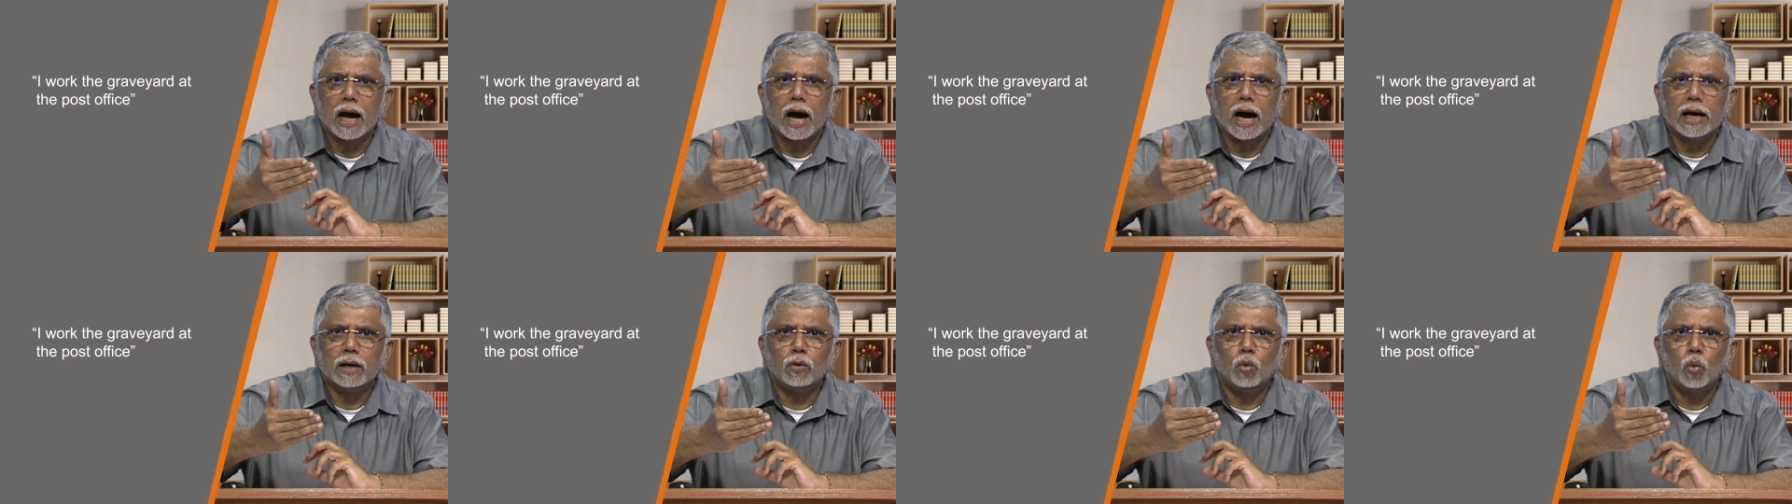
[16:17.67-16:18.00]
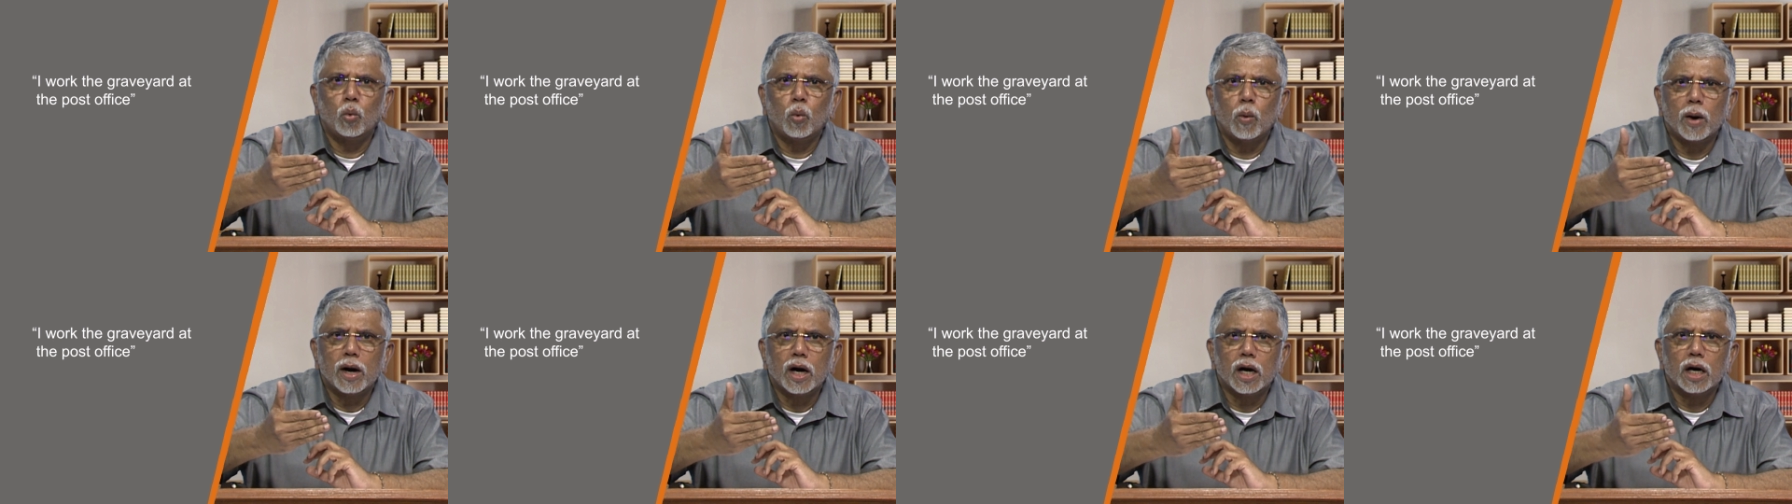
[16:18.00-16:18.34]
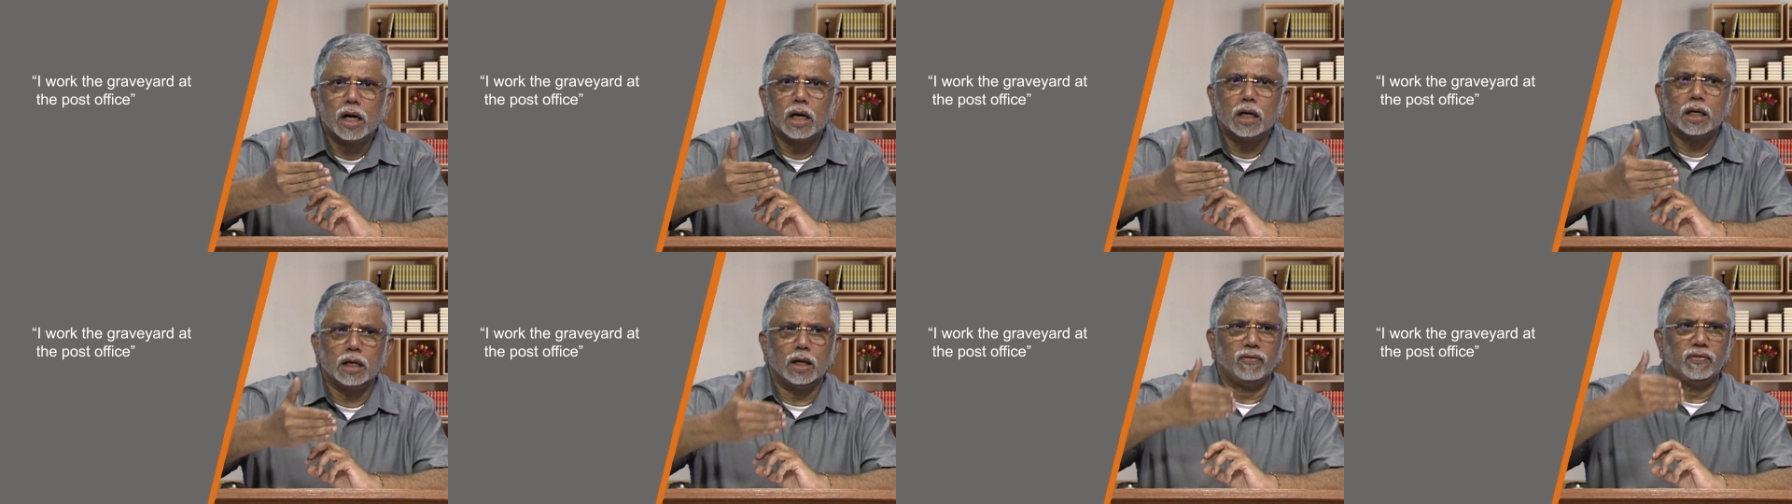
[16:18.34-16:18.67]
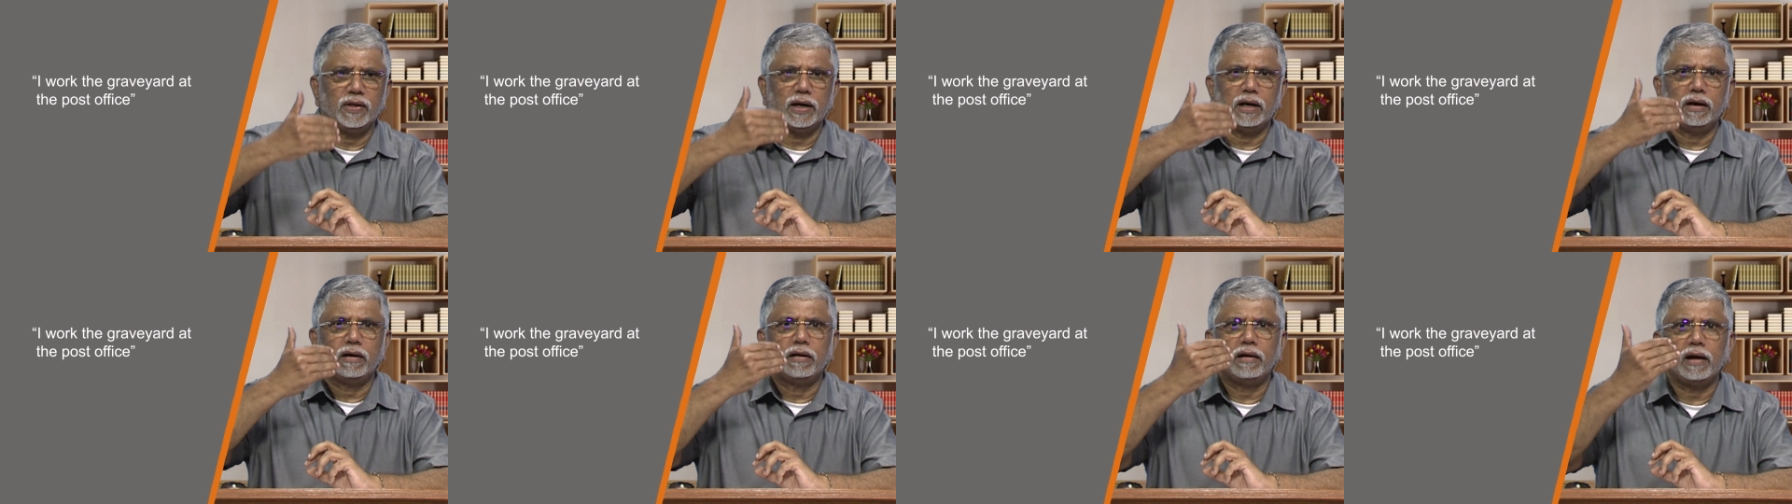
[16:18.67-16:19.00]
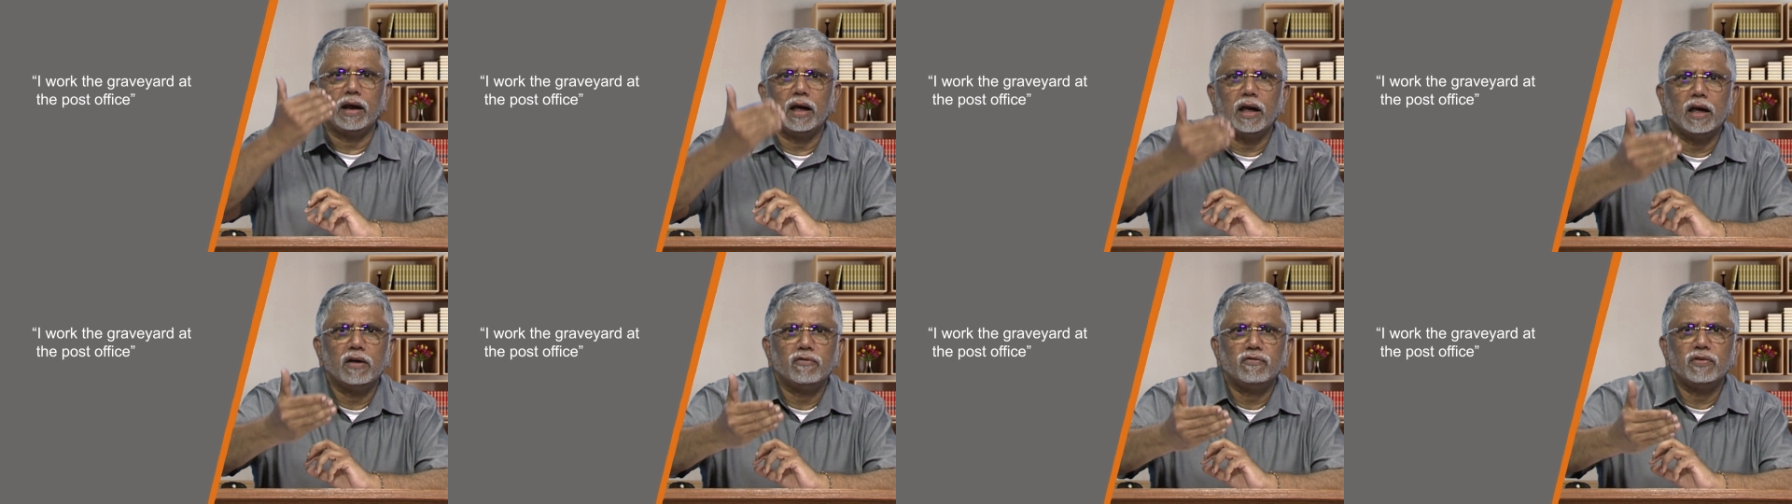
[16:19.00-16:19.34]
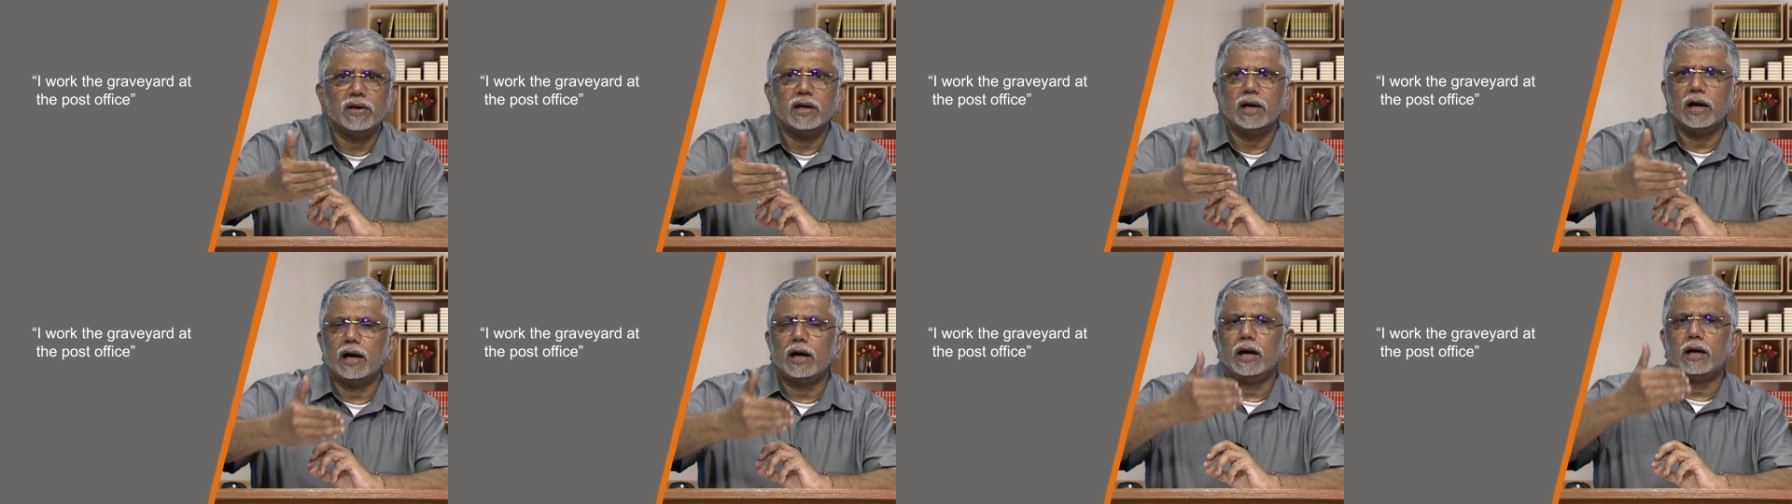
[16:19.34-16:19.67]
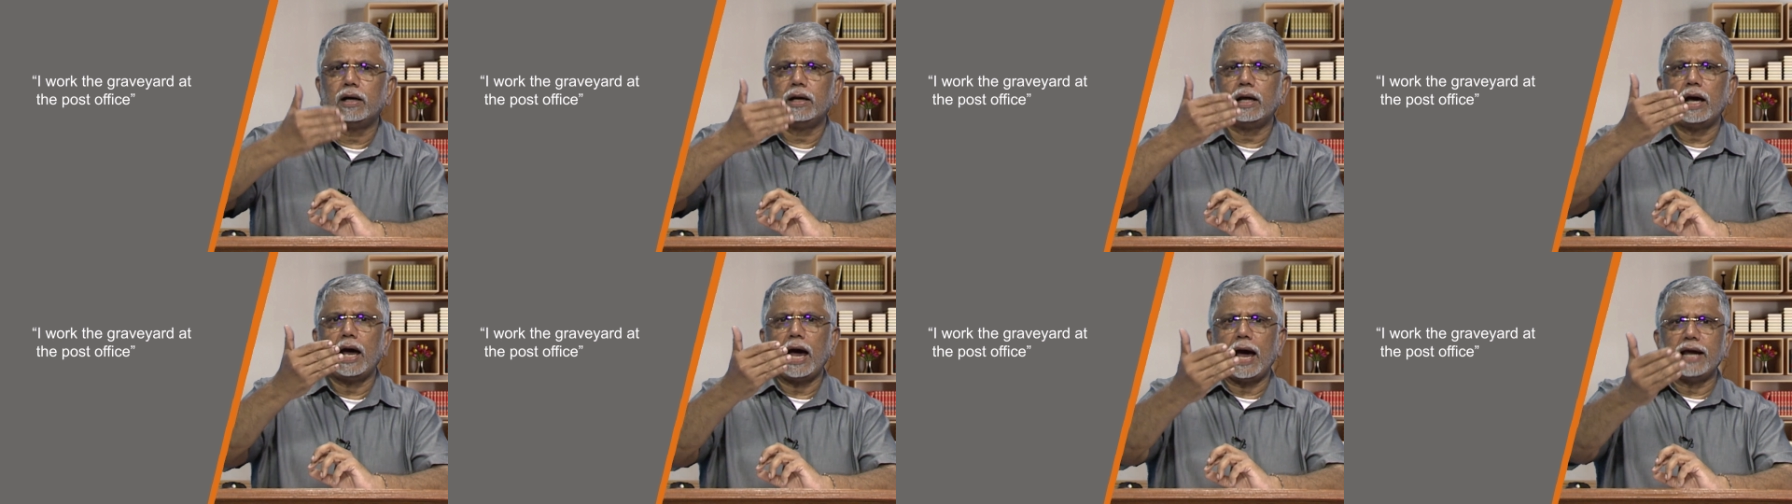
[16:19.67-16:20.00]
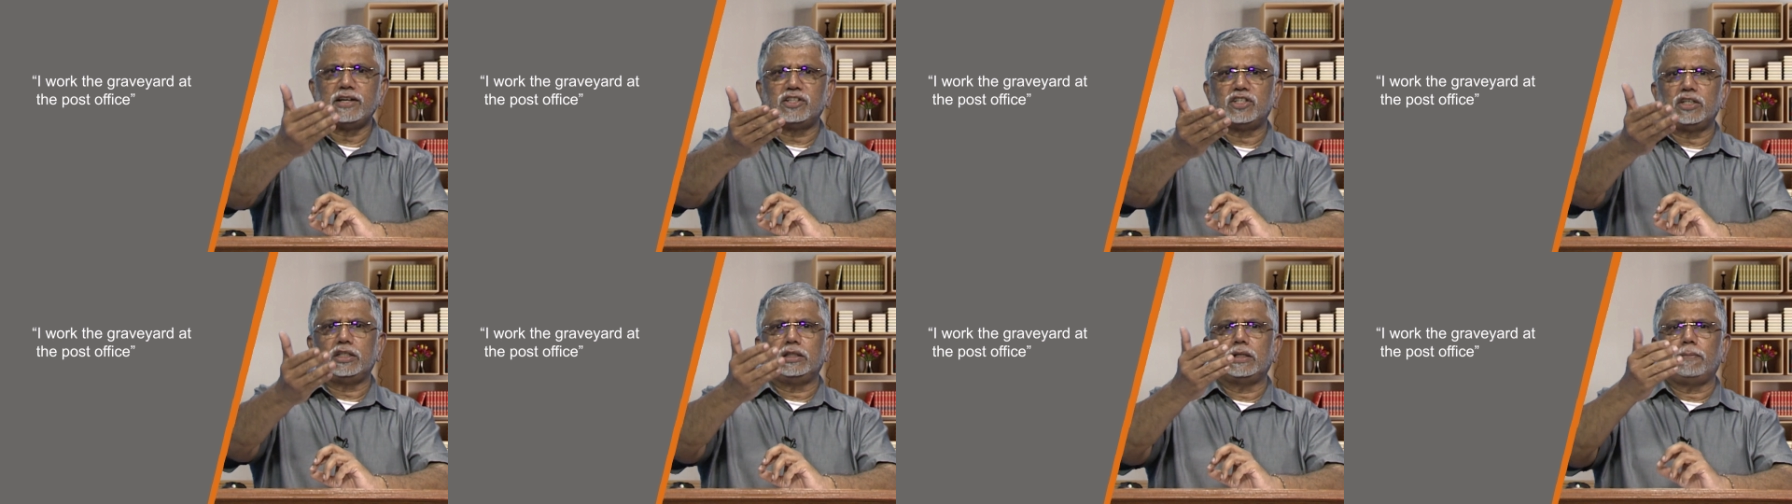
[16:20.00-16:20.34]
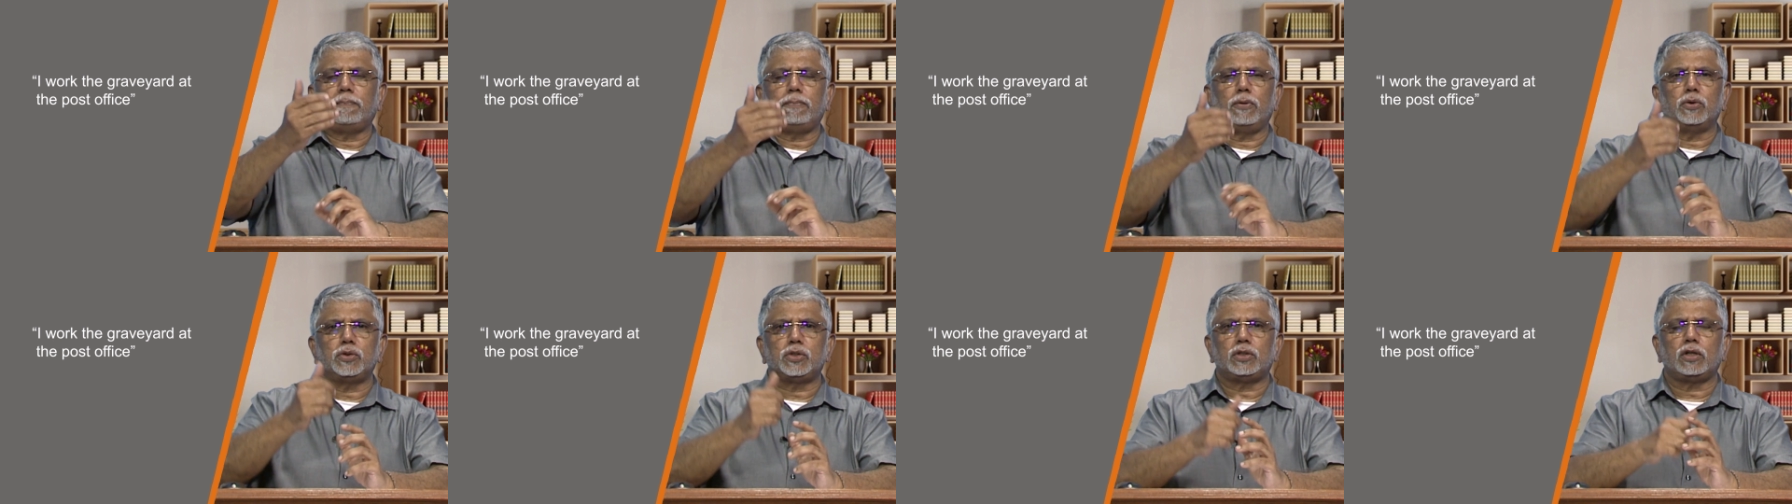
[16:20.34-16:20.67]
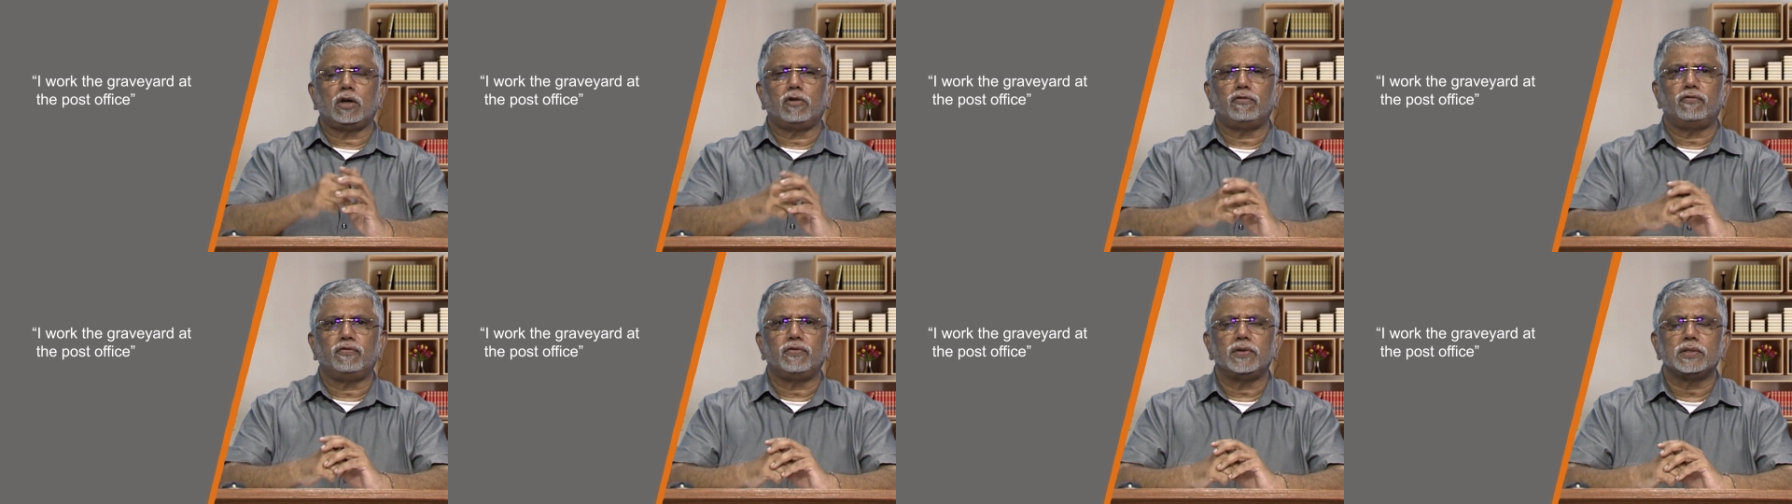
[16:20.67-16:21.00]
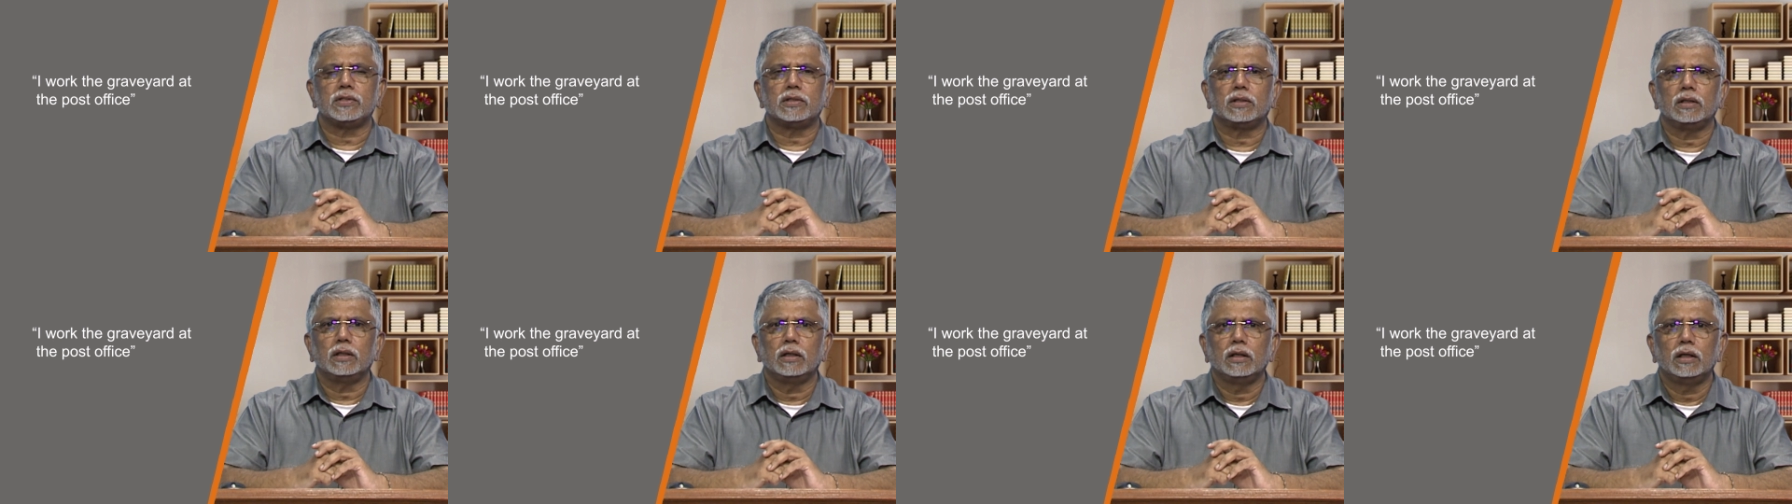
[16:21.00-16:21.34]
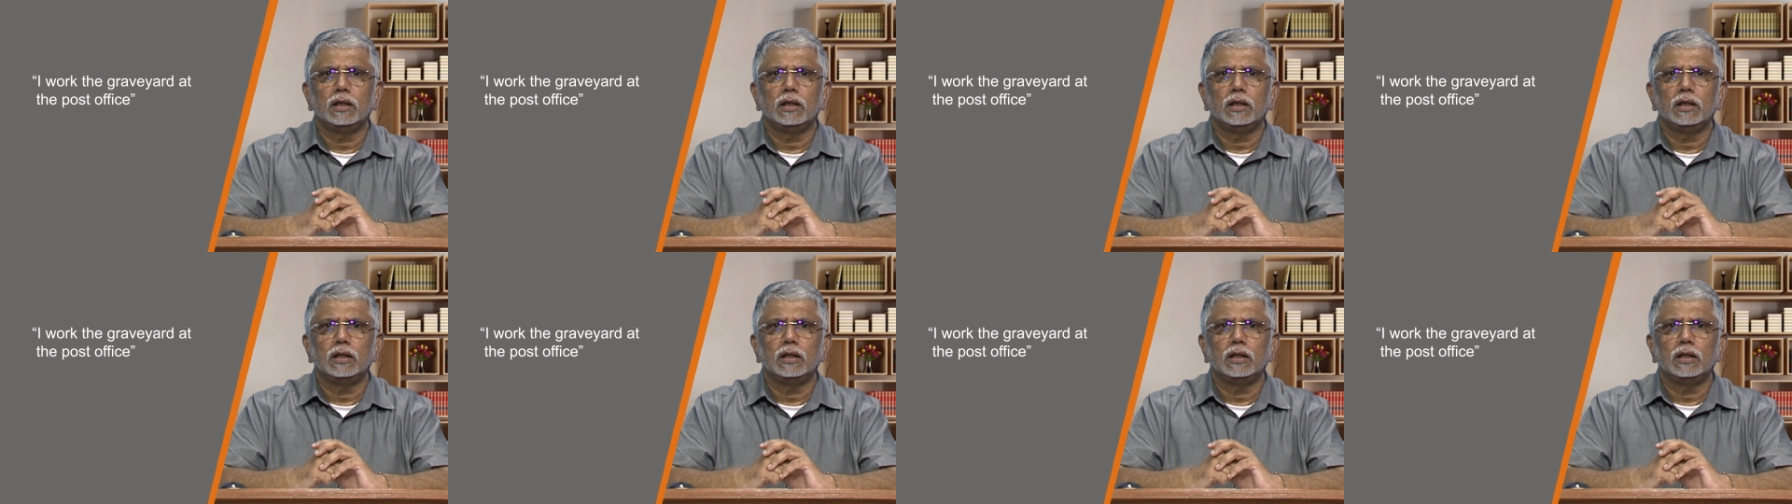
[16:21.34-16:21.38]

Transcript: I work the graveyard at the post office.